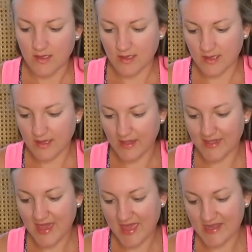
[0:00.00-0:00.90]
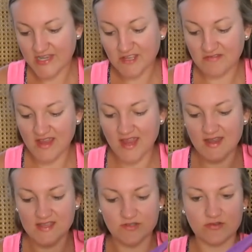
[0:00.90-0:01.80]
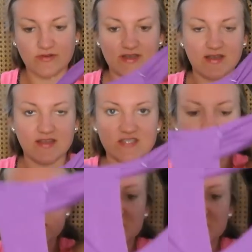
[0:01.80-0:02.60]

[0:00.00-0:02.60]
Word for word: a candy rain. I don't know what it is, but